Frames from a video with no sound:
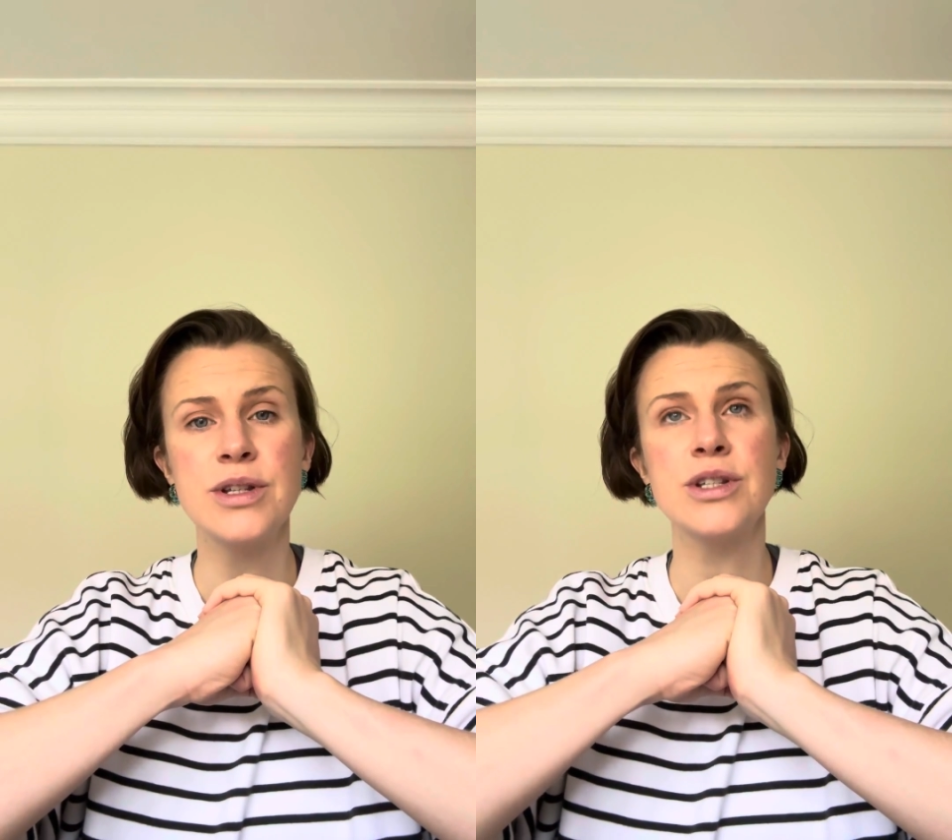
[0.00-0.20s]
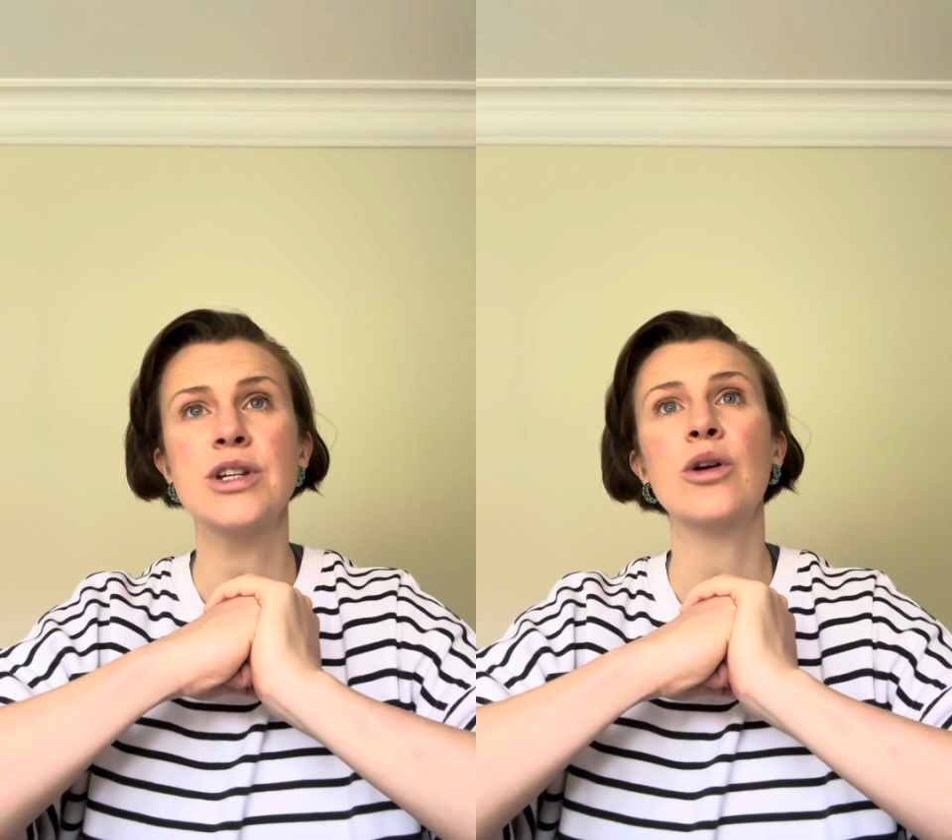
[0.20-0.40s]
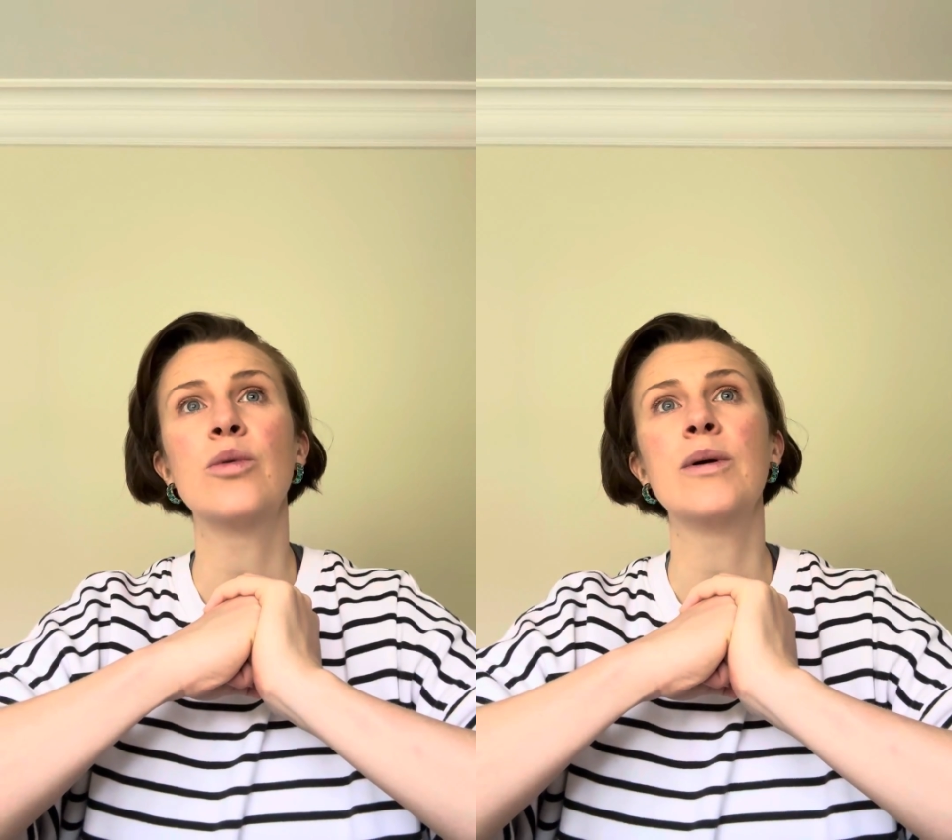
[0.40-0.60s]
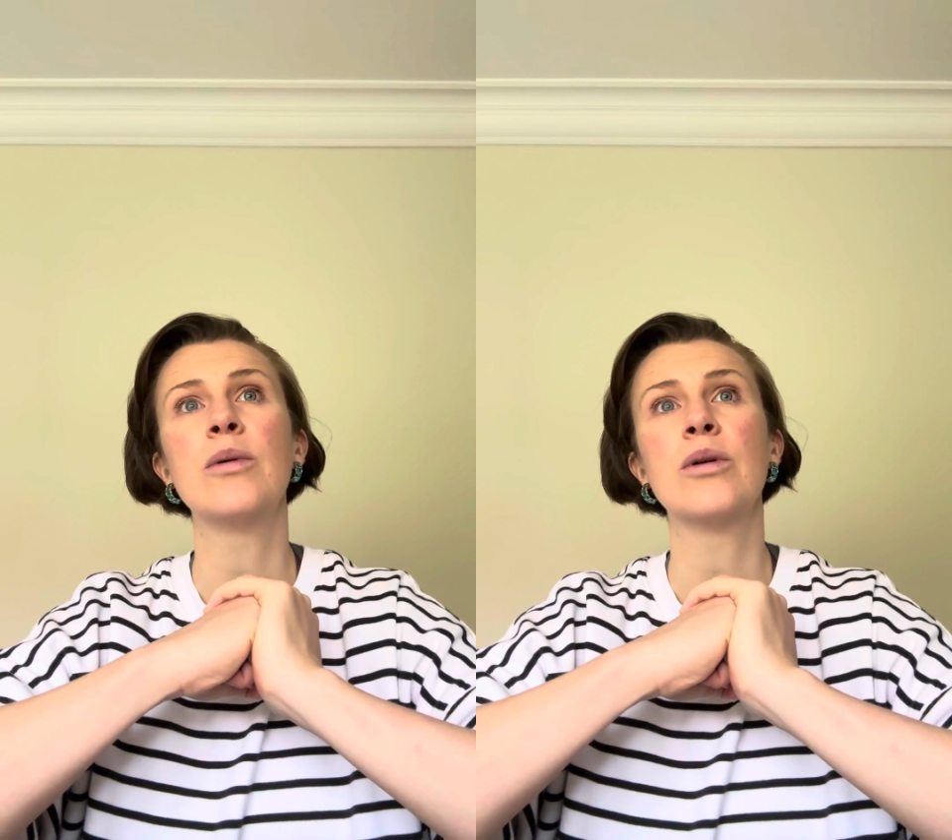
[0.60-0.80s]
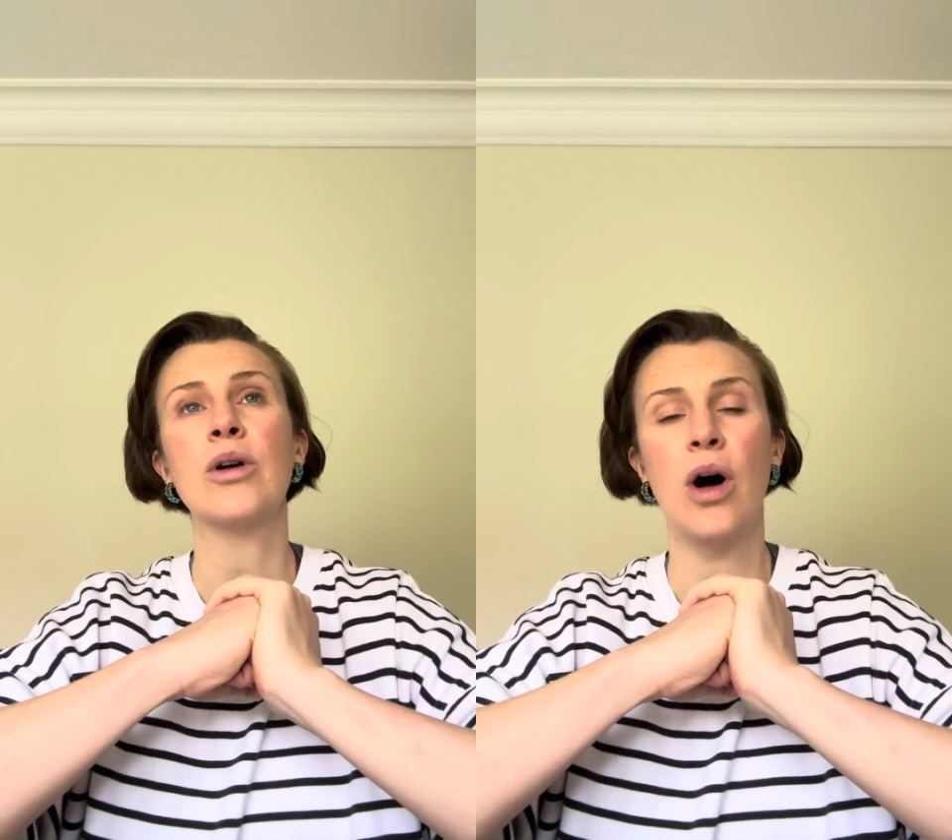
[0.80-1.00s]
So we
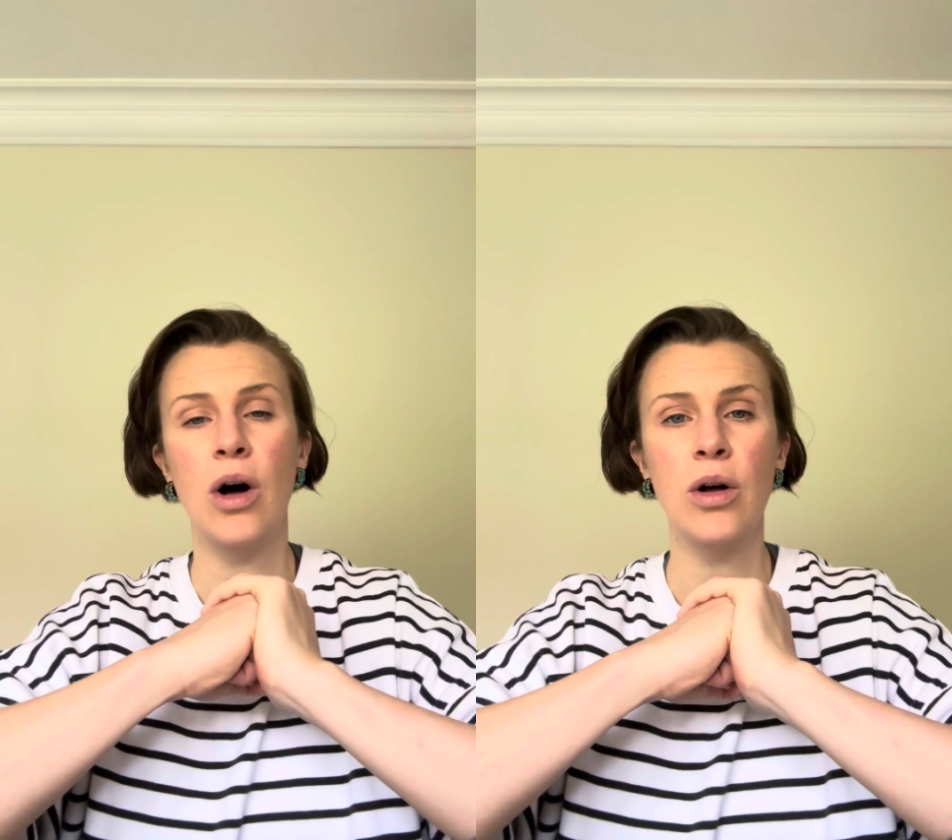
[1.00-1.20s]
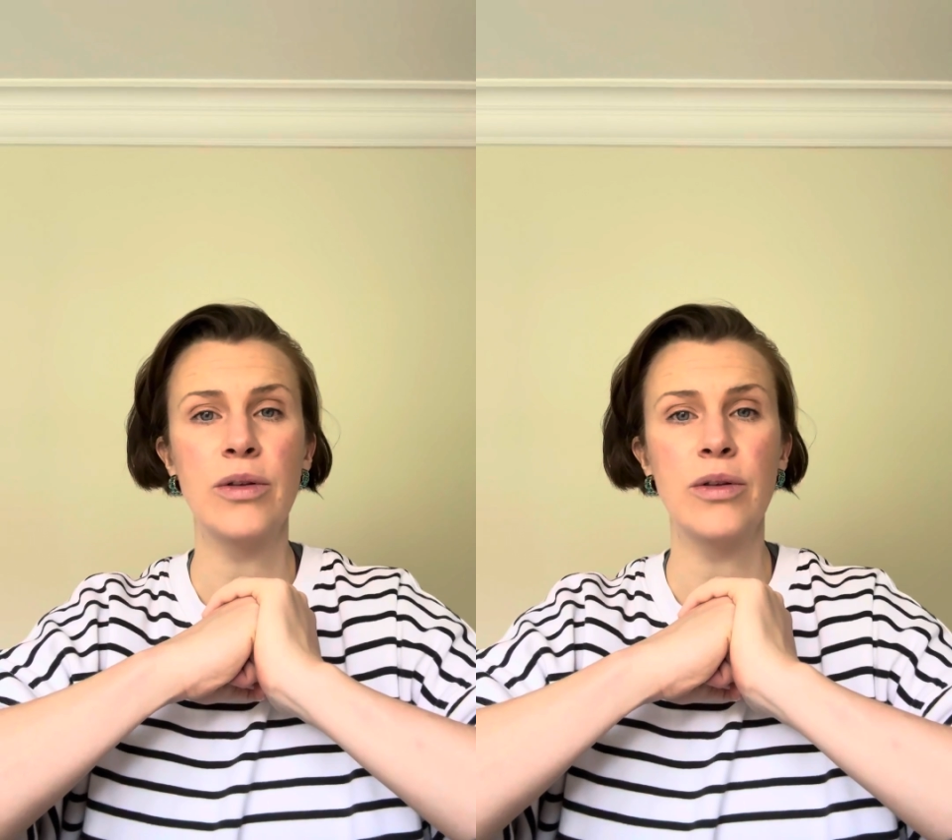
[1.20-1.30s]
will call